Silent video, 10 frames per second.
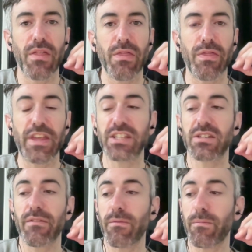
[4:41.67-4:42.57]

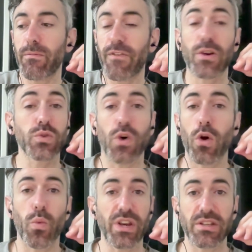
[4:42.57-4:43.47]
These funnels
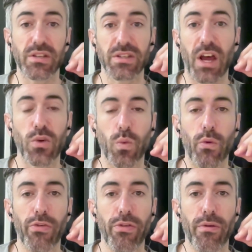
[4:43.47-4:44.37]
aren't winning design
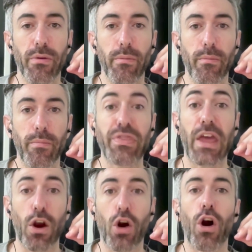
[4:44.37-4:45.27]
awards, but
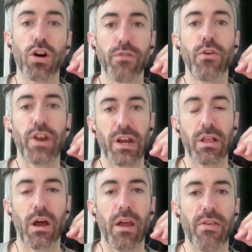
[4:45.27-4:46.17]
they are converting
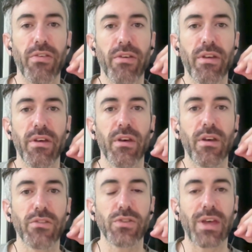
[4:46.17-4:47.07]
clients.
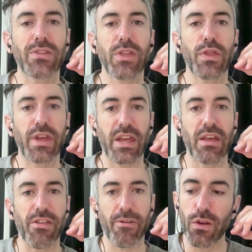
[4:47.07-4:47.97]
So that's the thing
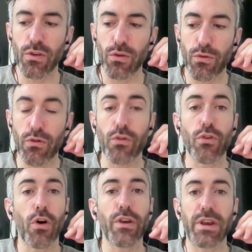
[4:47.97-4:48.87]
is, you do
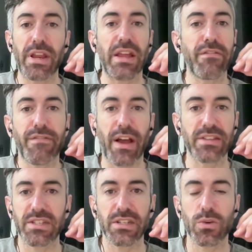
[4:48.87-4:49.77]
not need
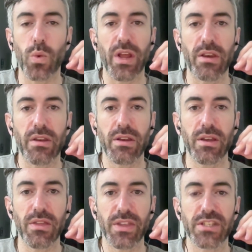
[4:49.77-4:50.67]
fancy to win
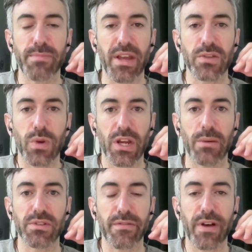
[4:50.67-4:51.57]
in this space when it
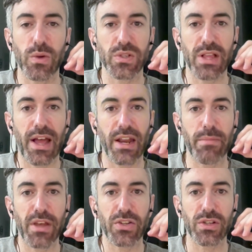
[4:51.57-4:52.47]
comes to funnels and landing
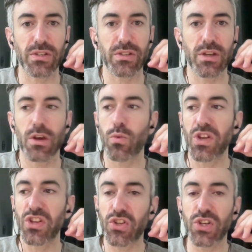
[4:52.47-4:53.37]
pages.
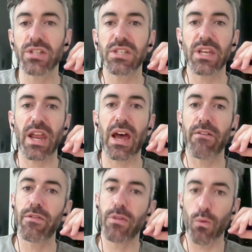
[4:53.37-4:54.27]
We just need to
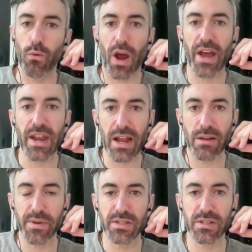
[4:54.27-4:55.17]
have the right
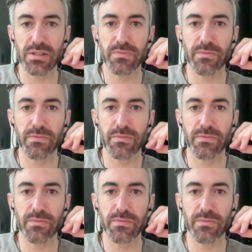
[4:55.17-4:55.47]
elements,